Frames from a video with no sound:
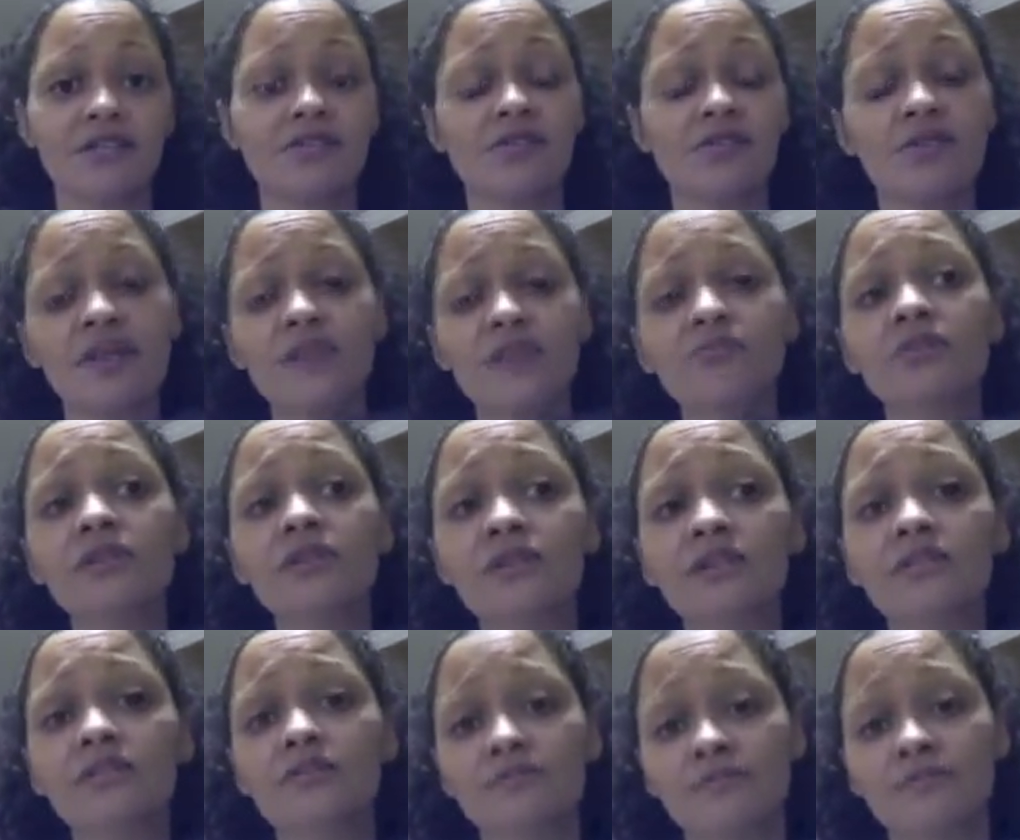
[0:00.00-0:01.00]
So they
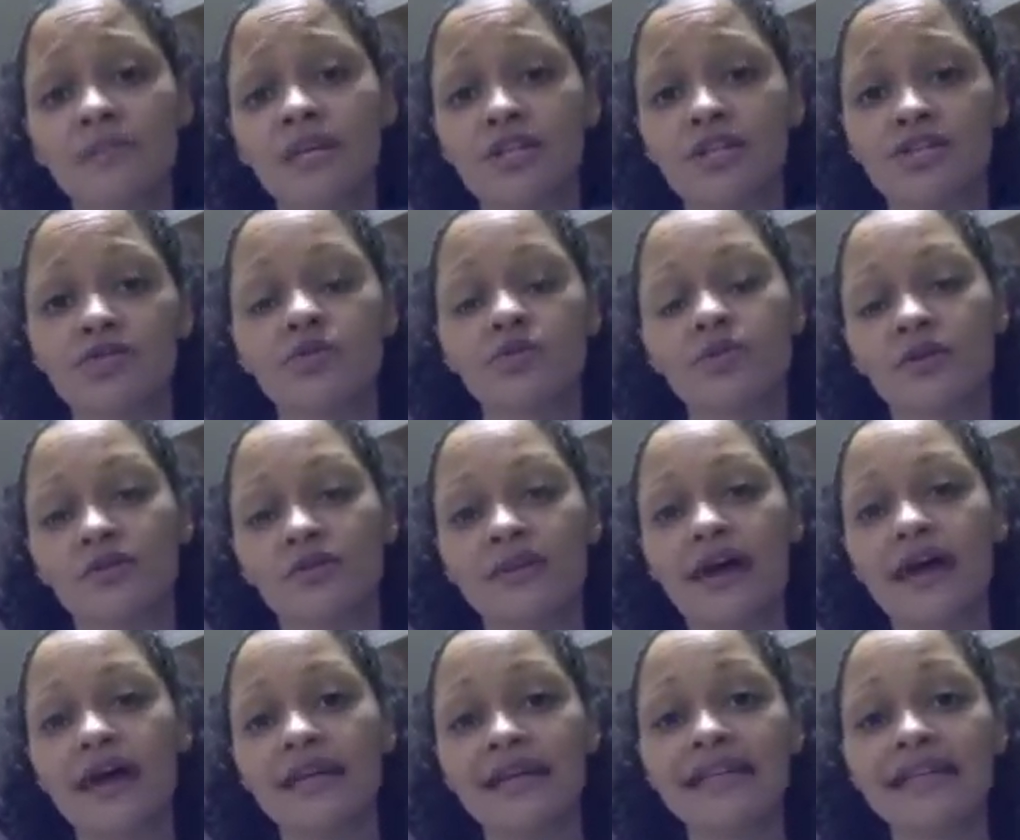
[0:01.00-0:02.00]
really make sure
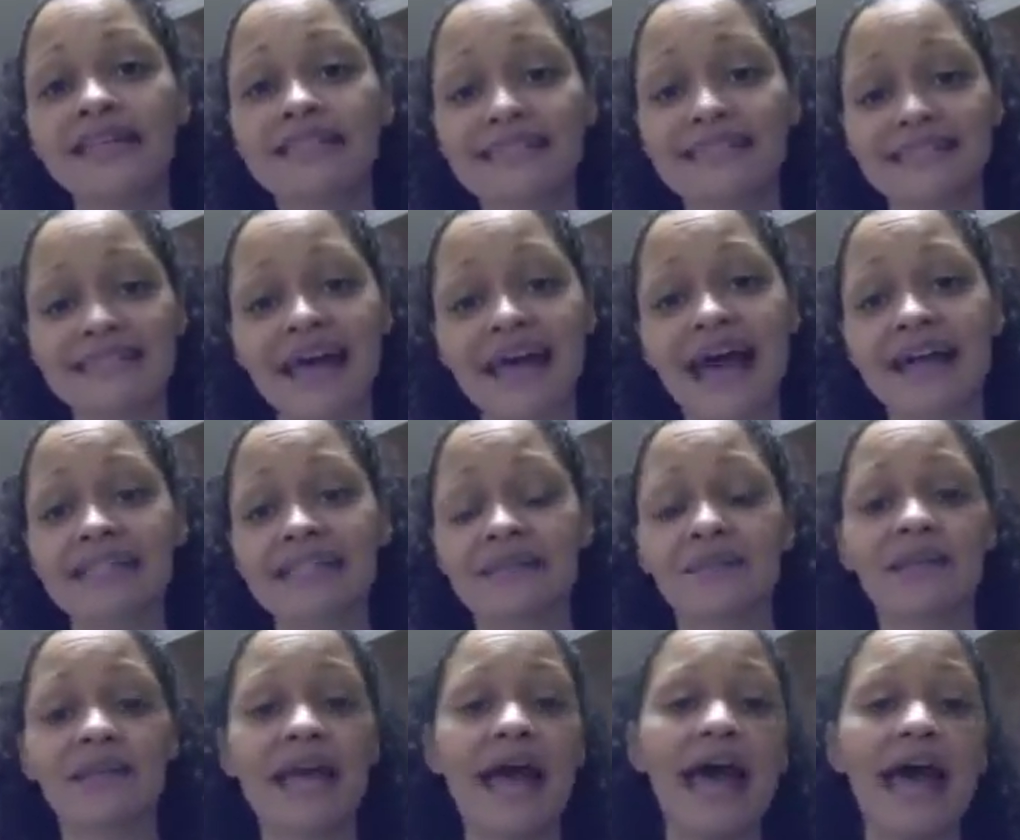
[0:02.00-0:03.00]
that it is intact. I
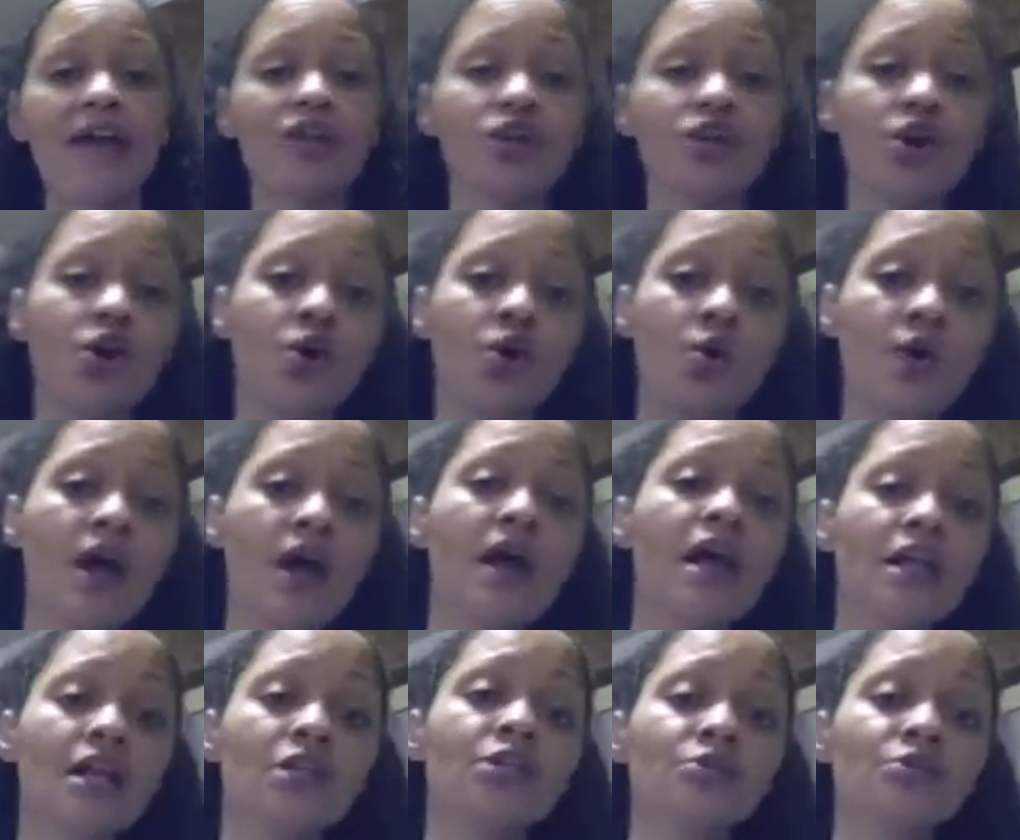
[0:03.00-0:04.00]
mean, I had no
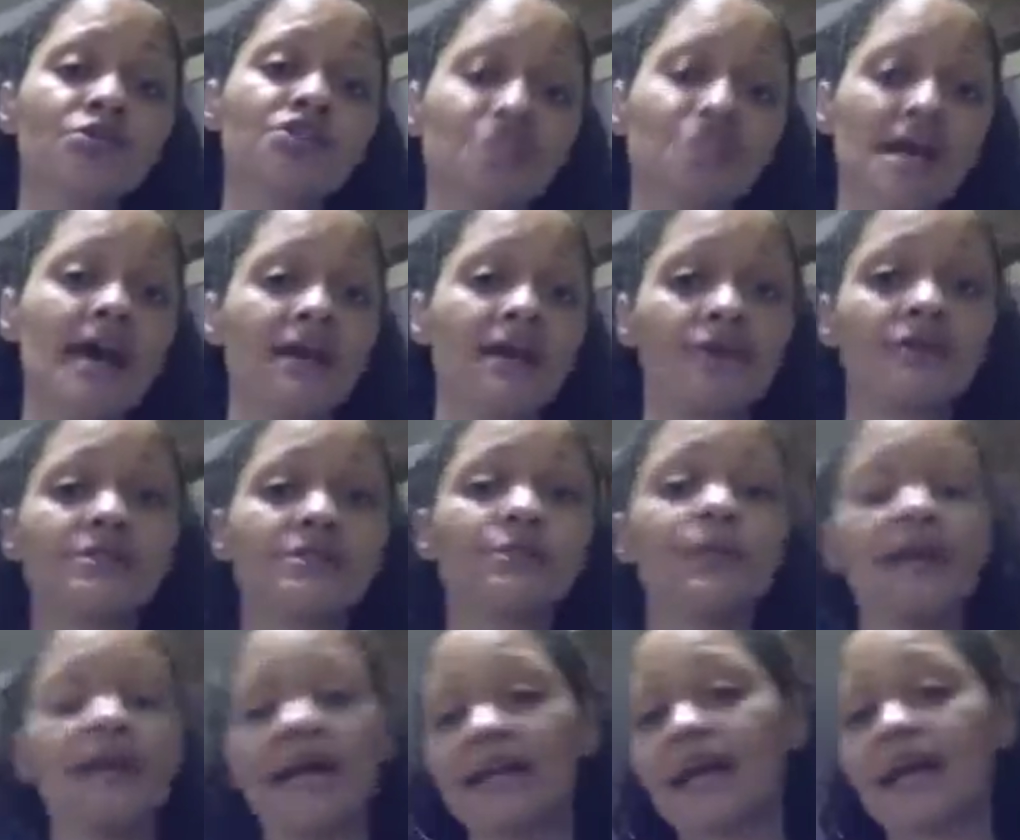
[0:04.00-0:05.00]
loose shadows
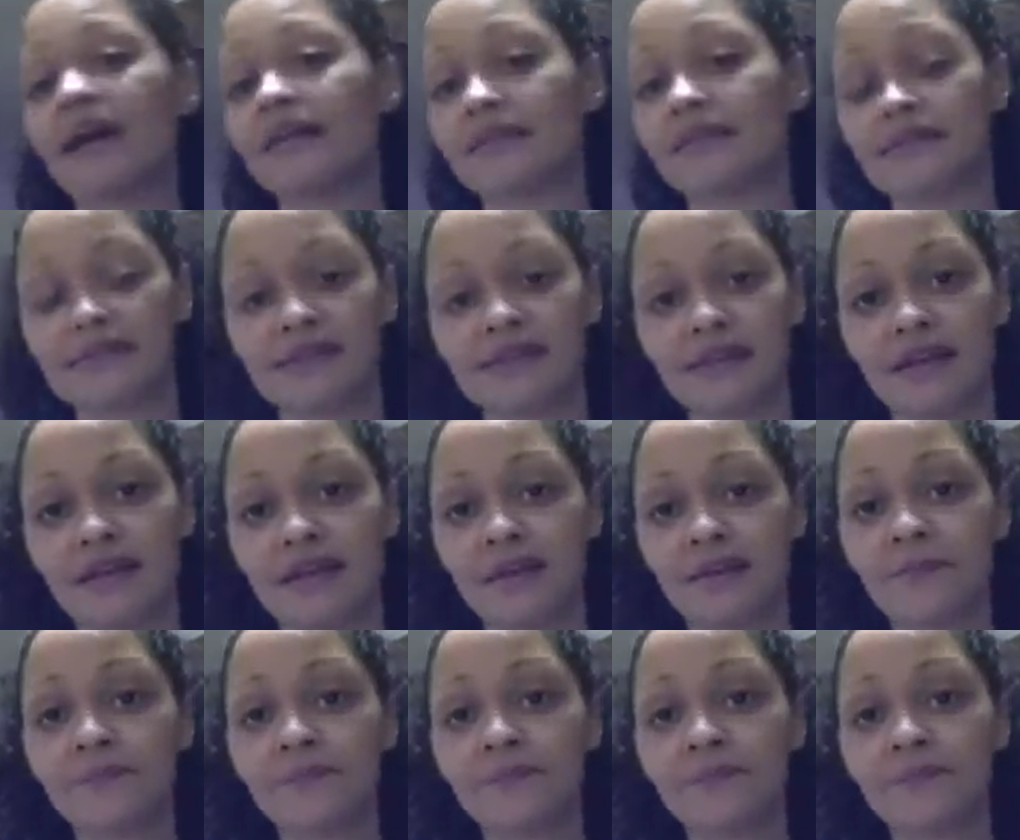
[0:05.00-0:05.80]
when I got this thing.